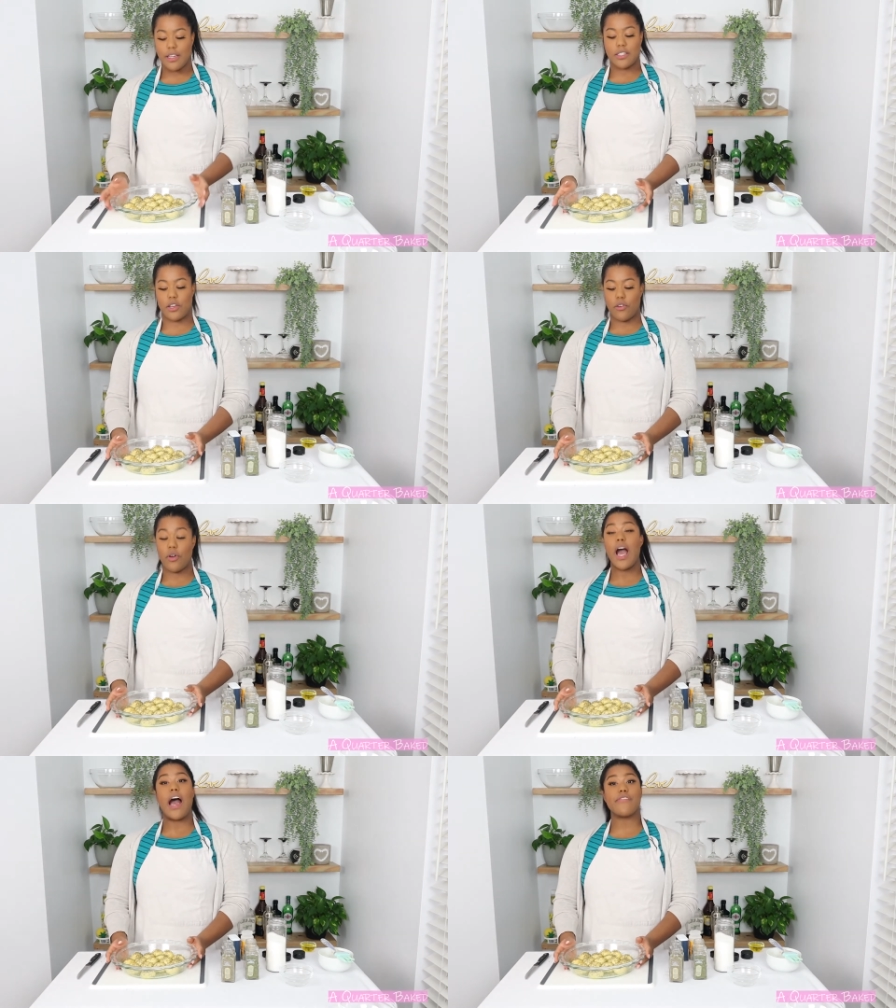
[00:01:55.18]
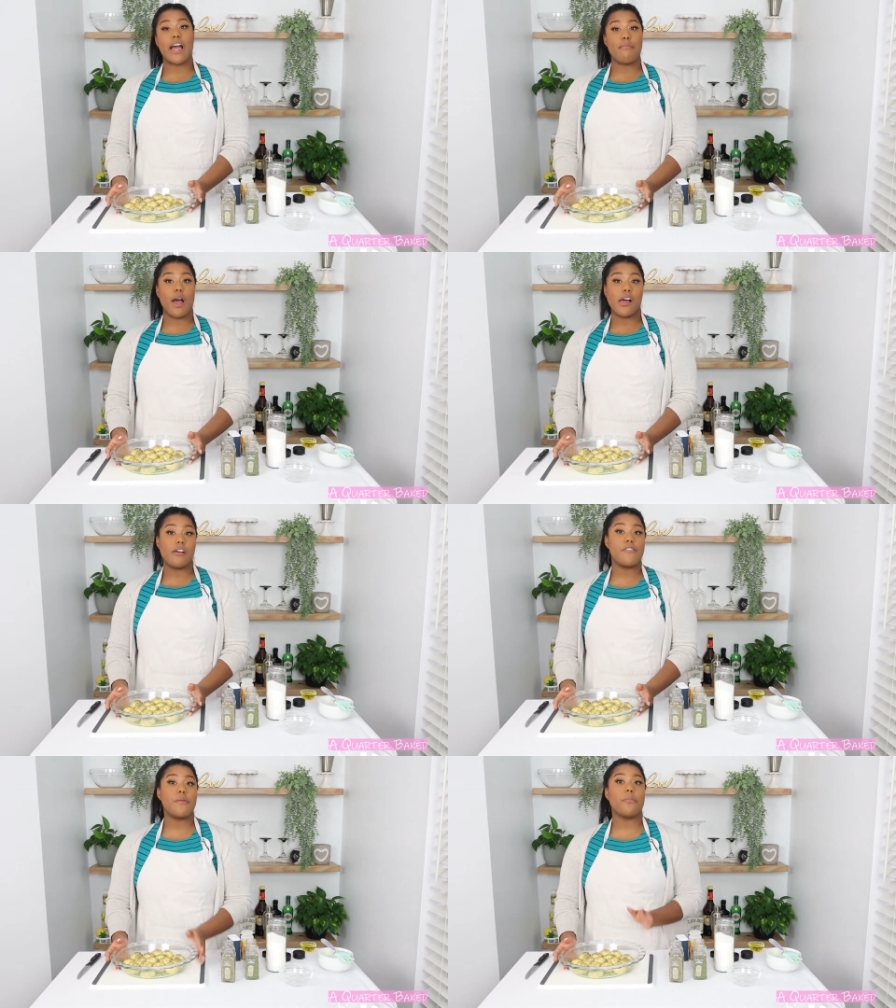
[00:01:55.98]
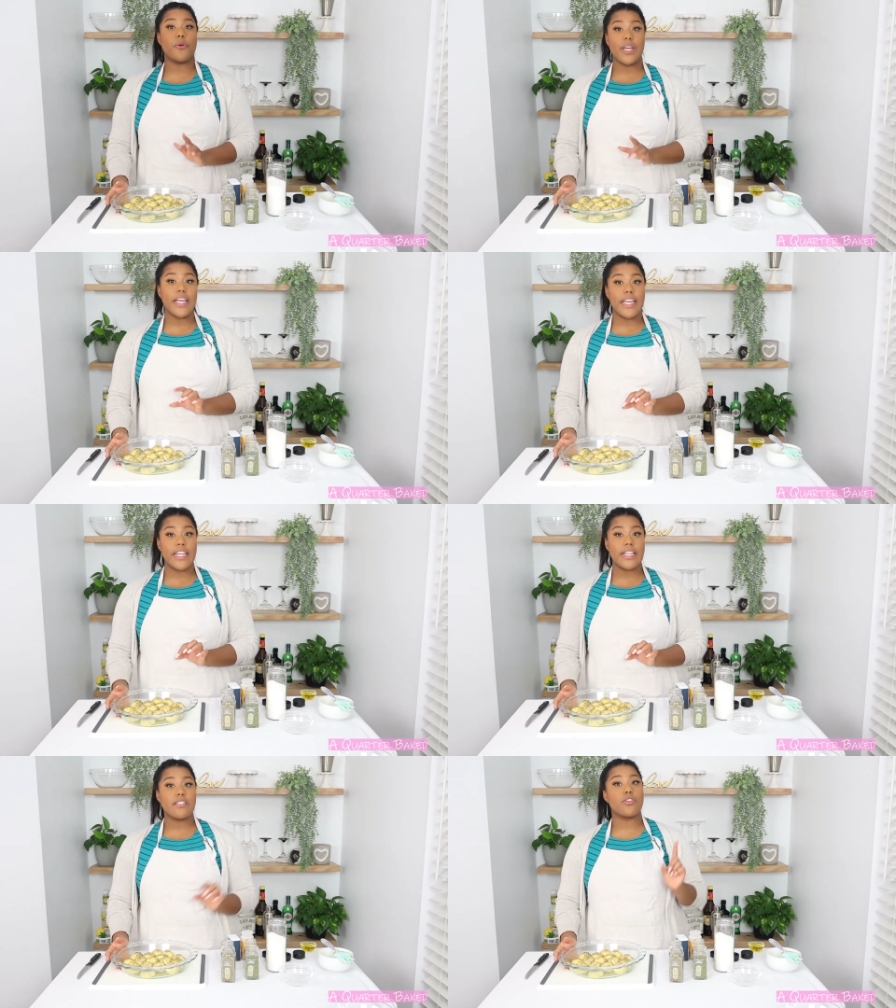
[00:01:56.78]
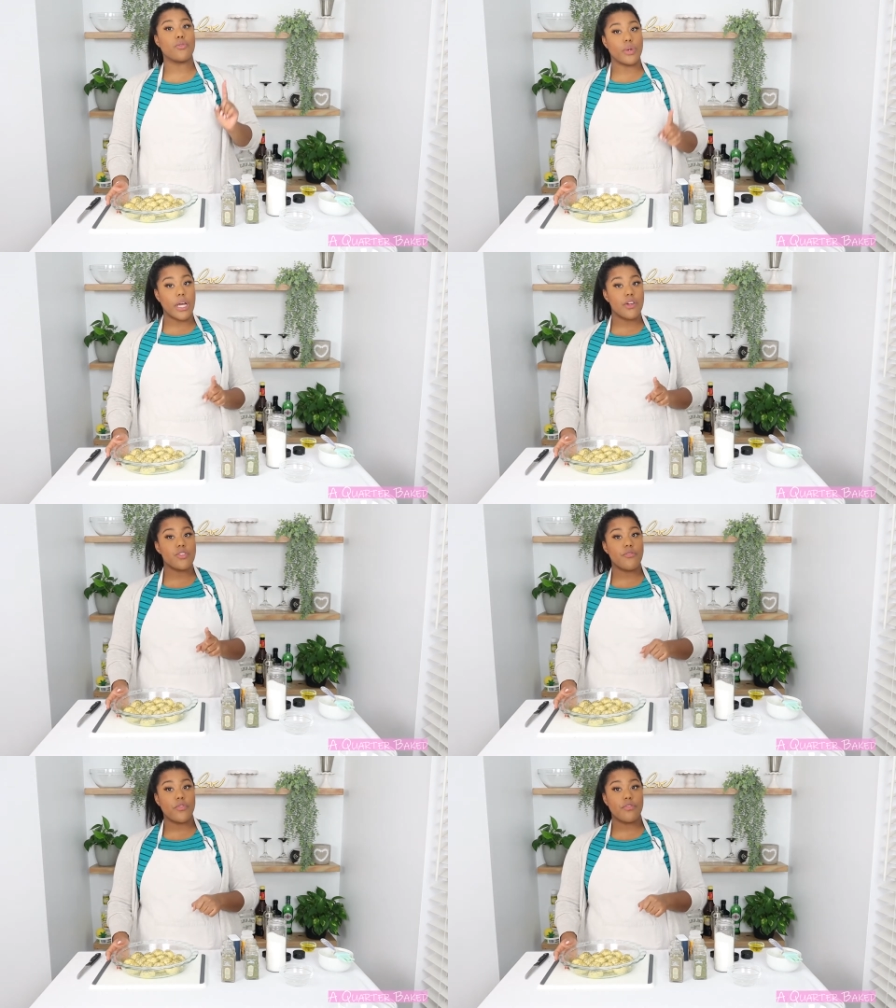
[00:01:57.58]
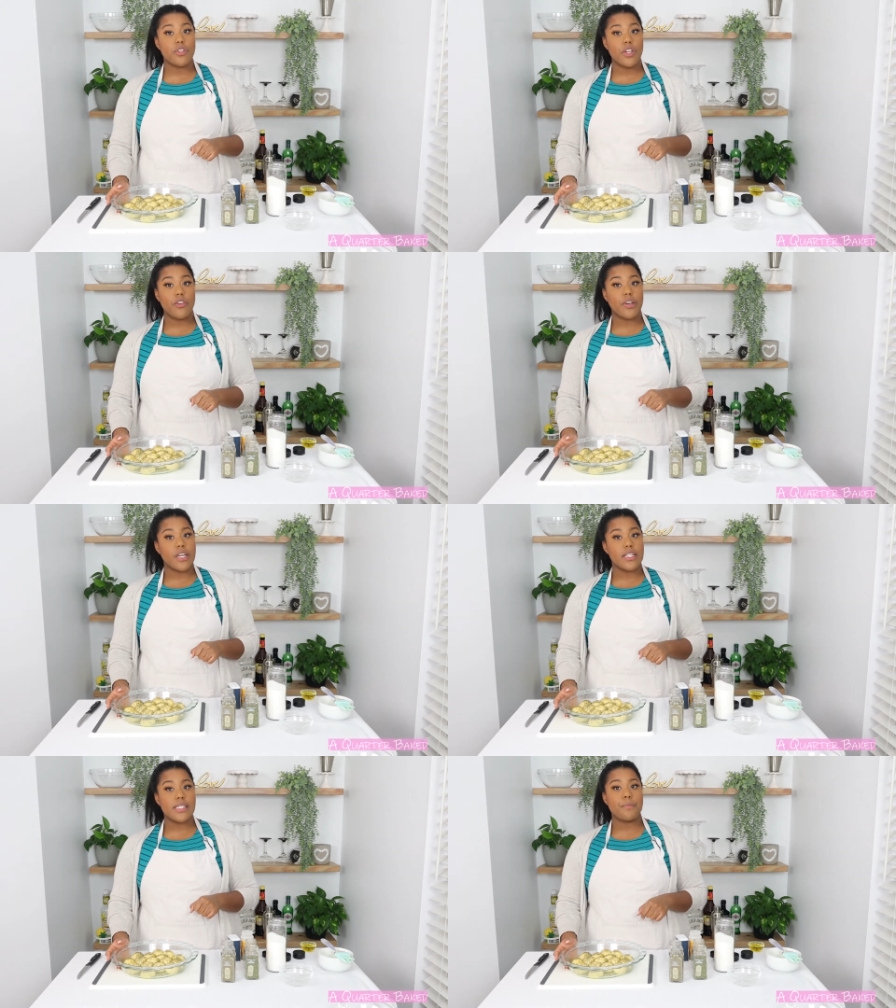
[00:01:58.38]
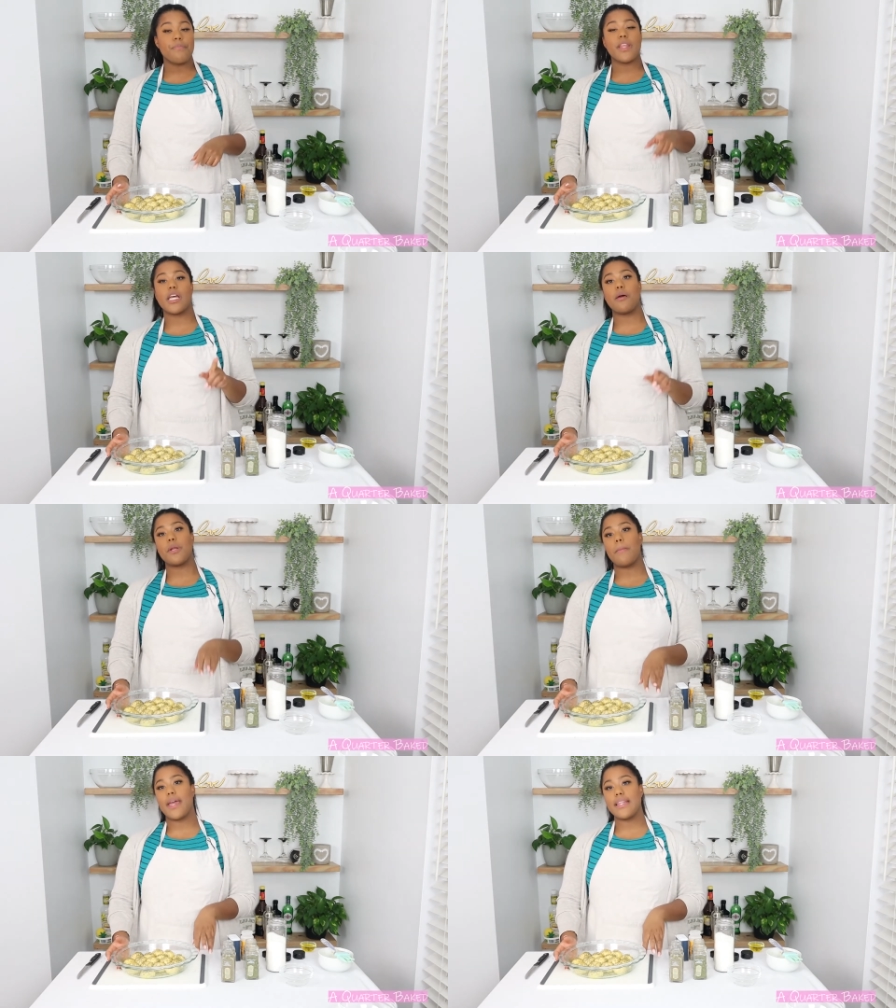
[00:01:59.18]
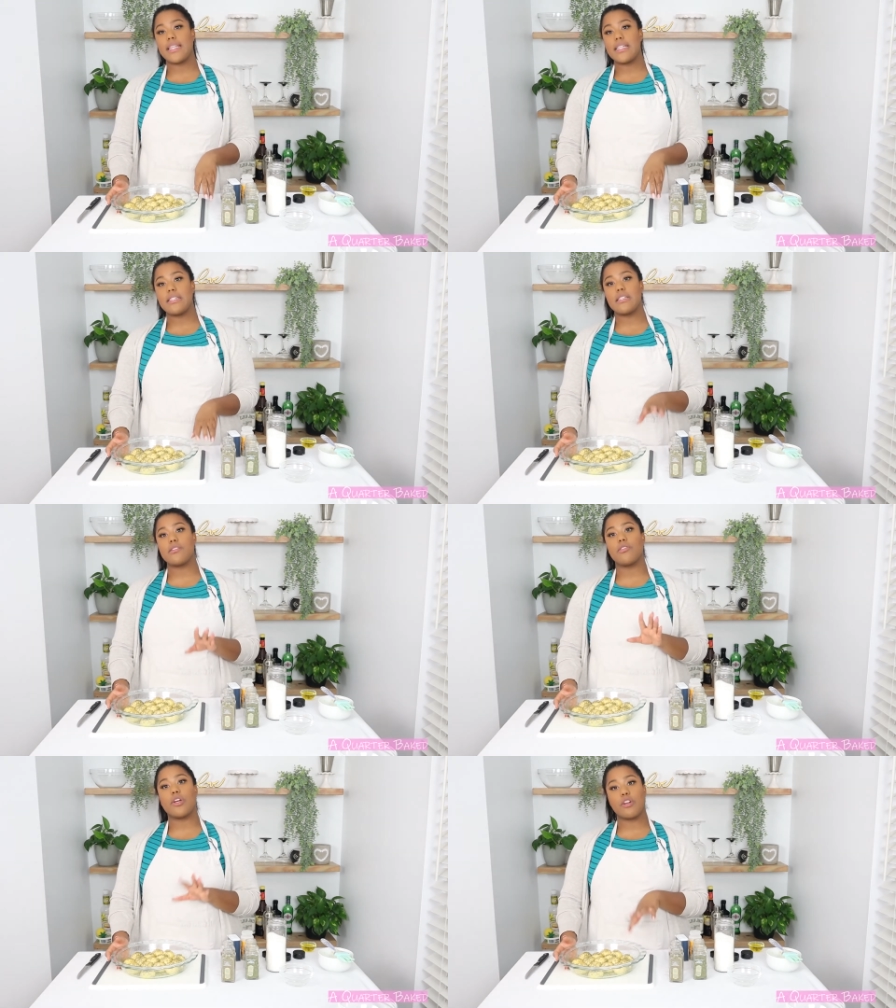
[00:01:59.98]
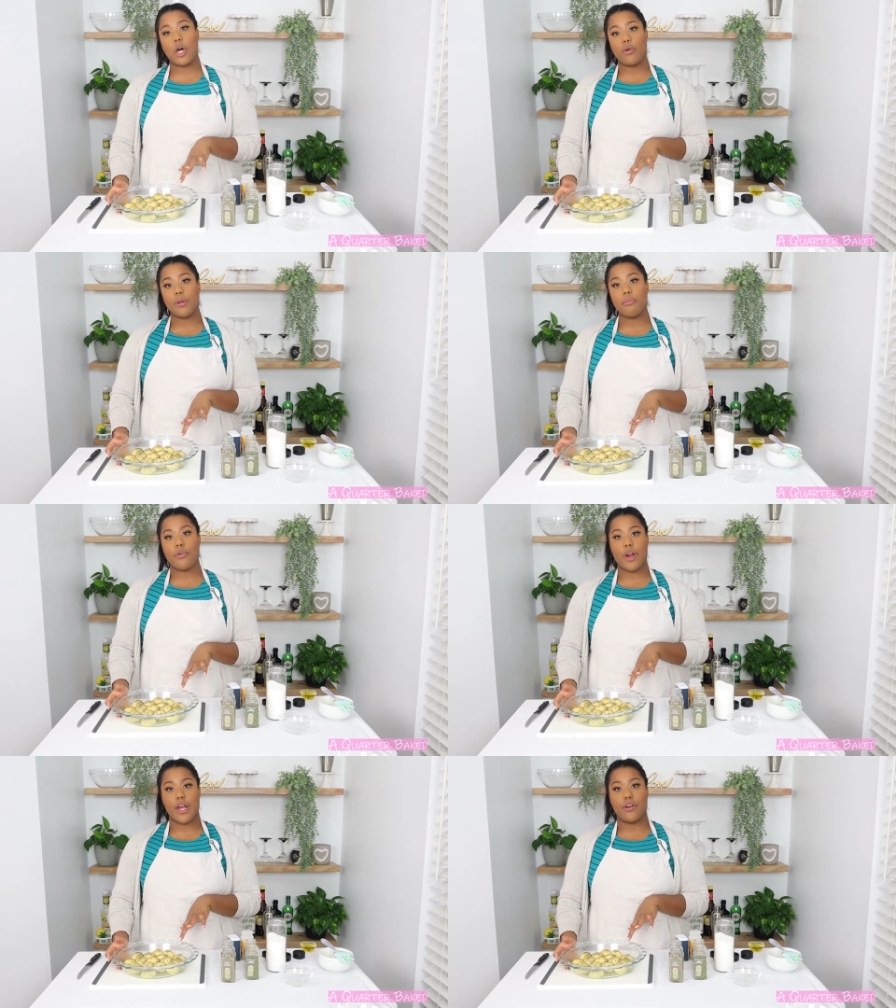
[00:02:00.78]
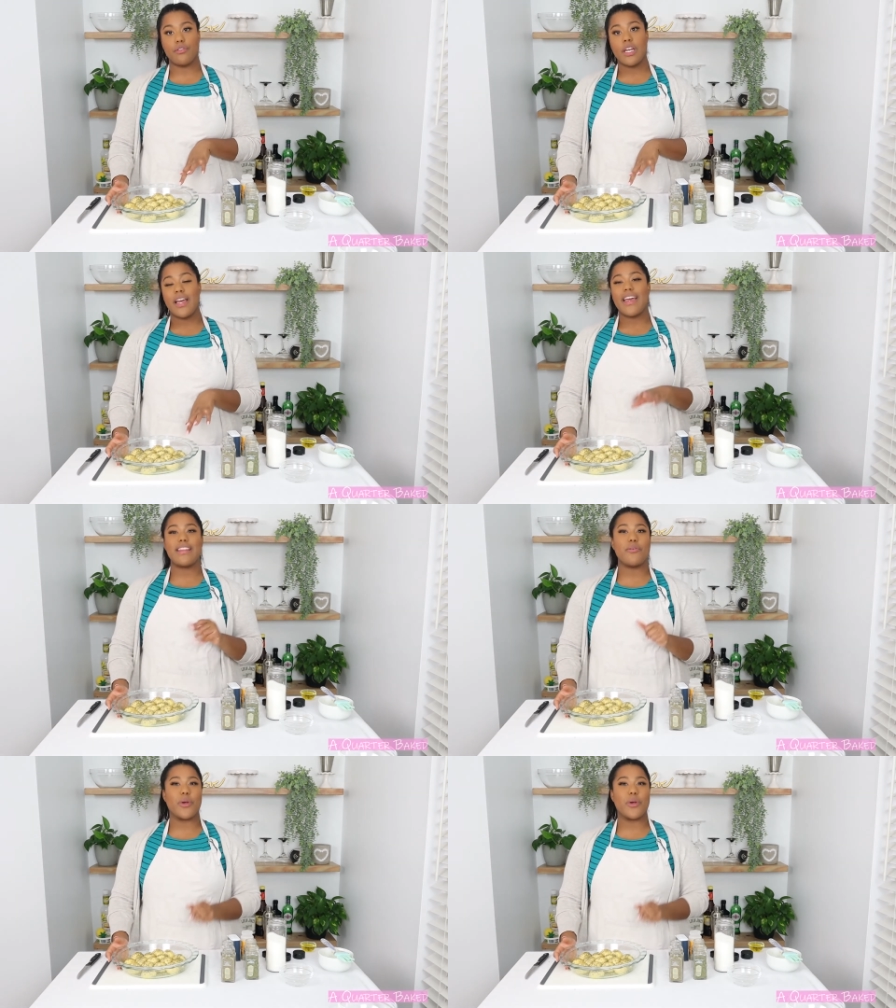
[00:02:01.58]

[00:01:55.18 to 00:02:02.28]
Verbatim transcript: So I've got my oven preheated to 350 degrees, and I'm going to bake these until they're golden brown, and then